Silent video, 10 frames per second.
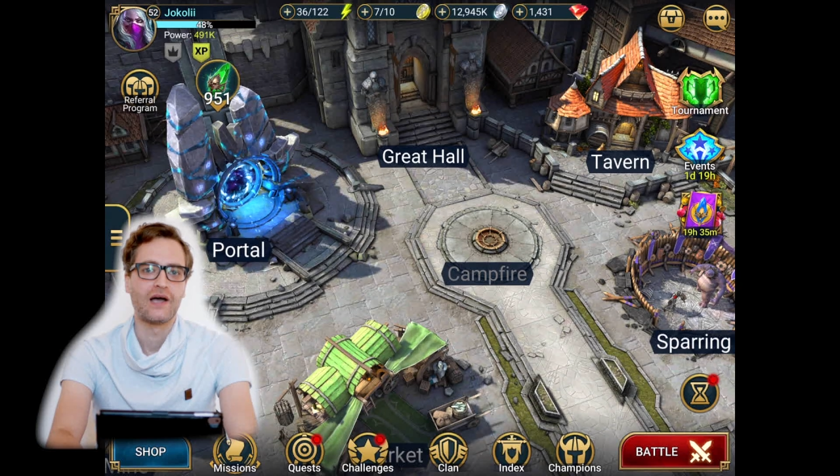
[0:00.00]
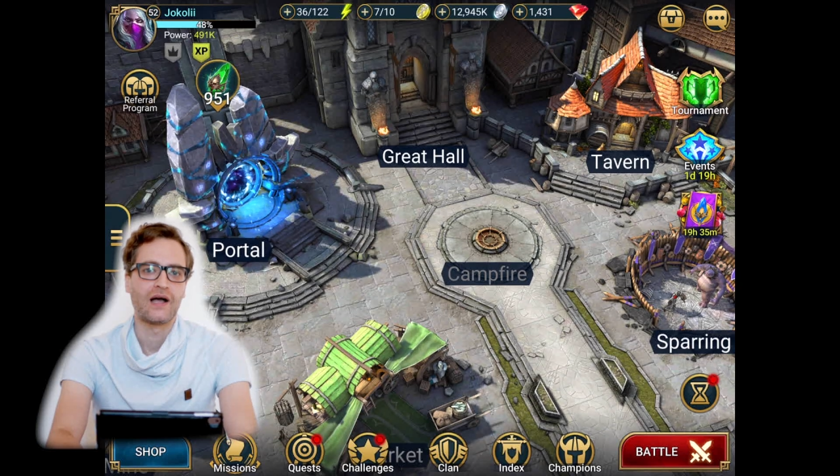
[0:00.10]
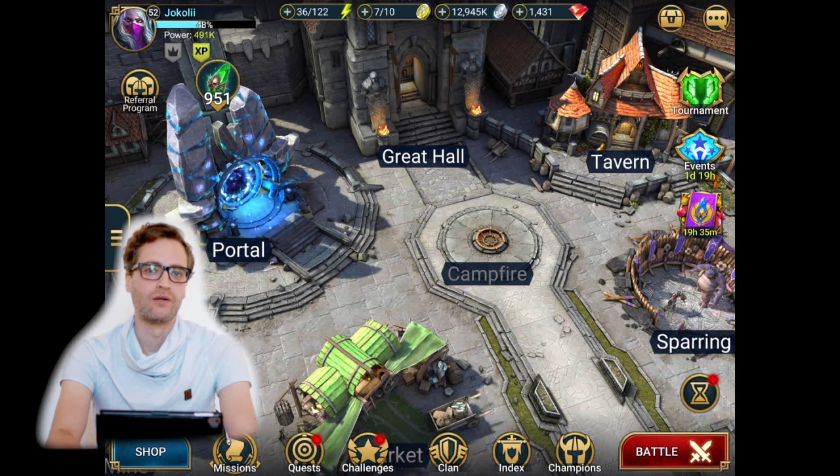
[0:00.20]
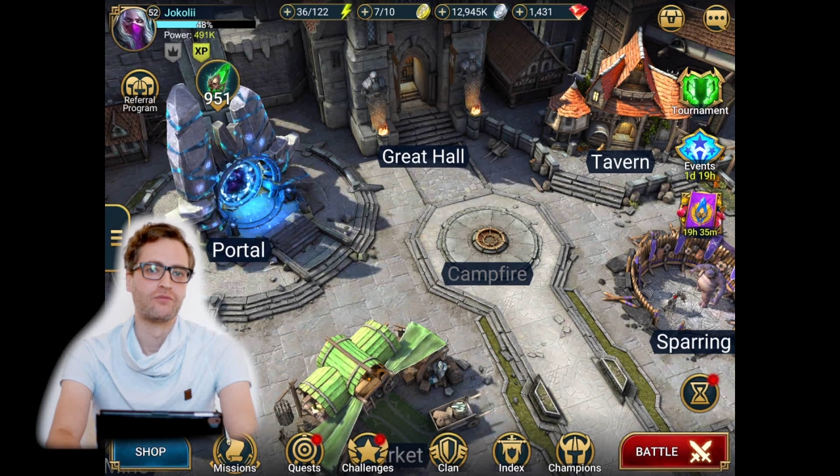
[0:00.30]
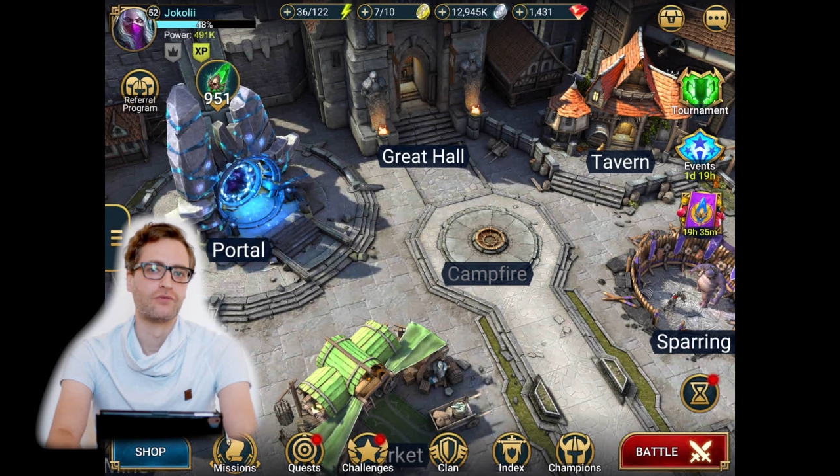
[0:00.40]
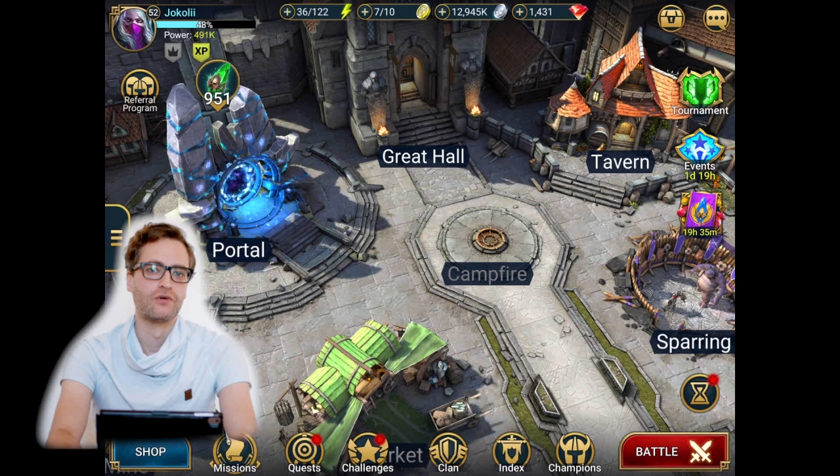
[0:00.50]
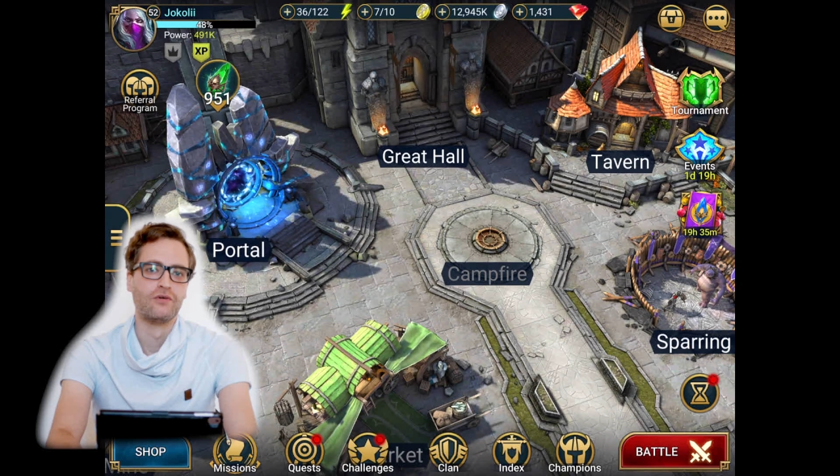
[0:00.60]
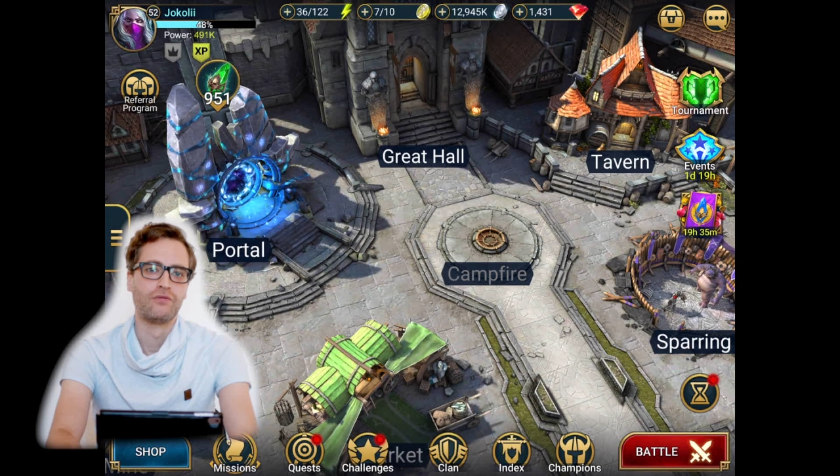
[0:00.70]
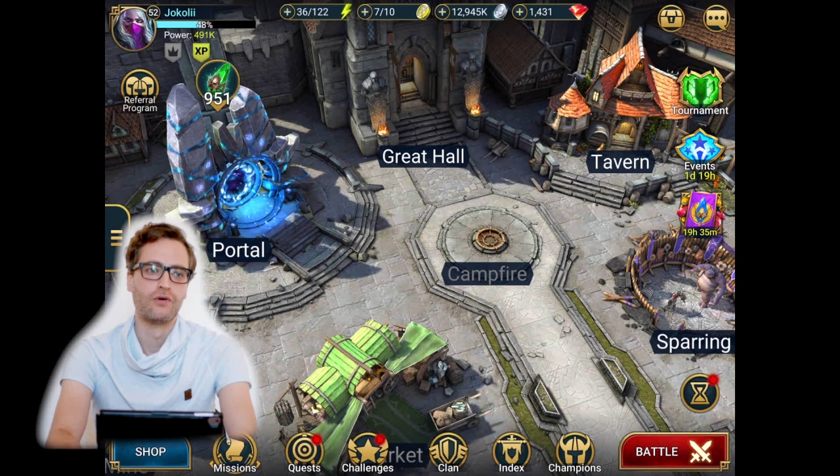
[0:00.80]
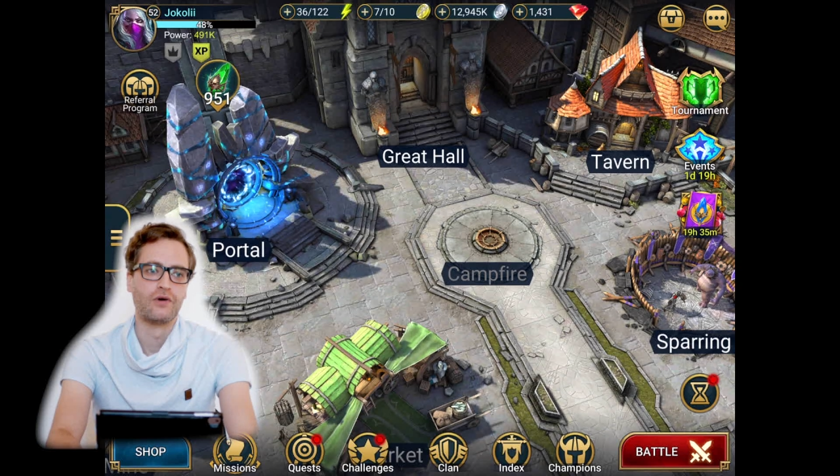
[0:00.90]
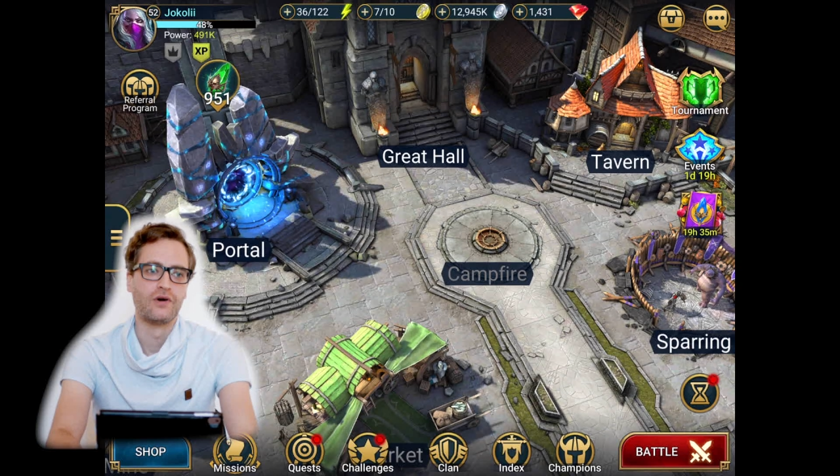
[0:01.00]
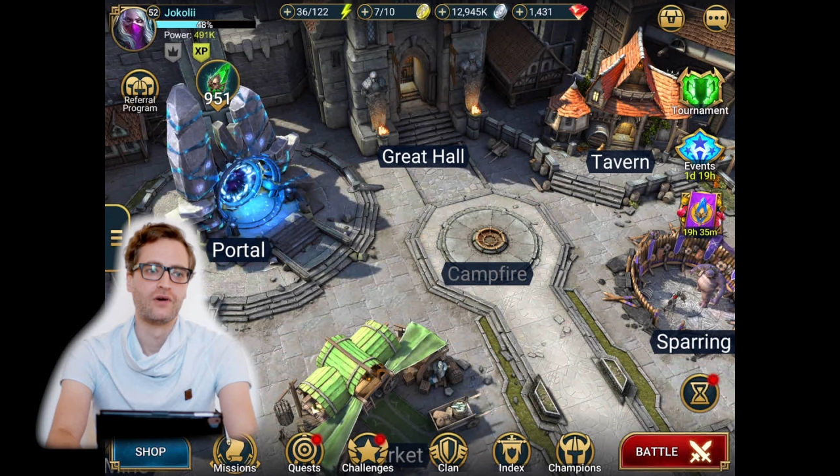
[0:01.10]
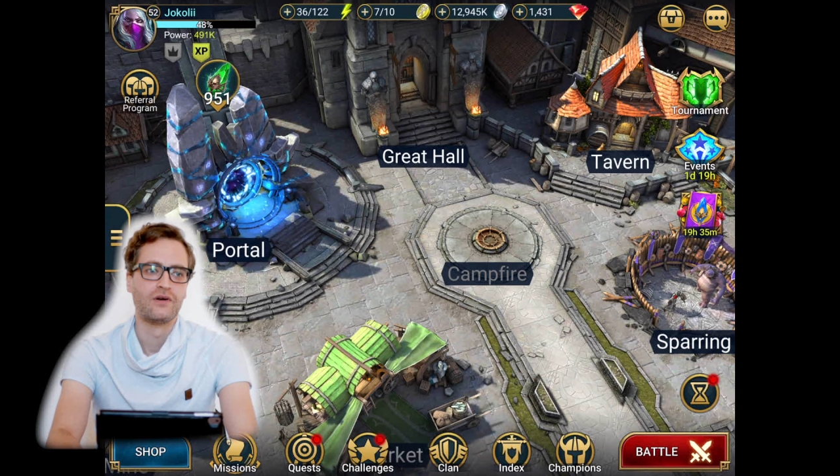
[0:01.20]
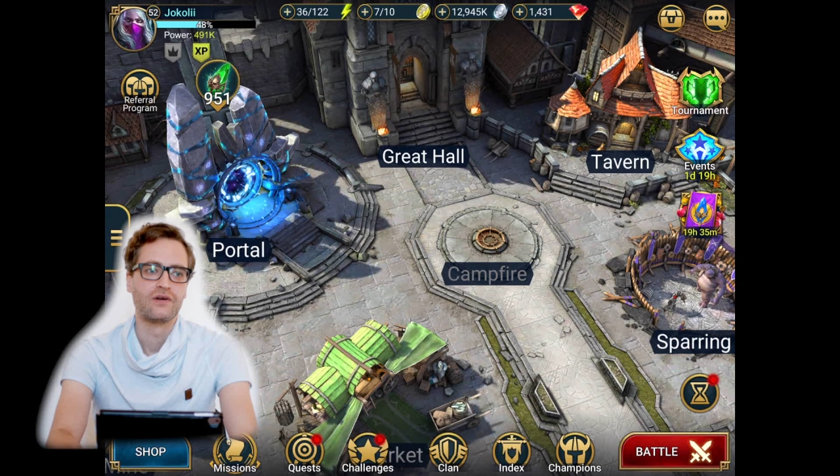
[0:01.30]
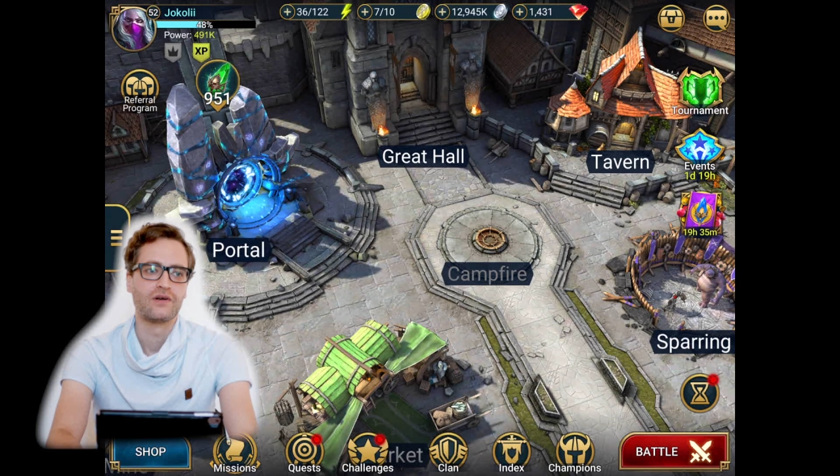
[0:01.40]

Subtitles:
helpful for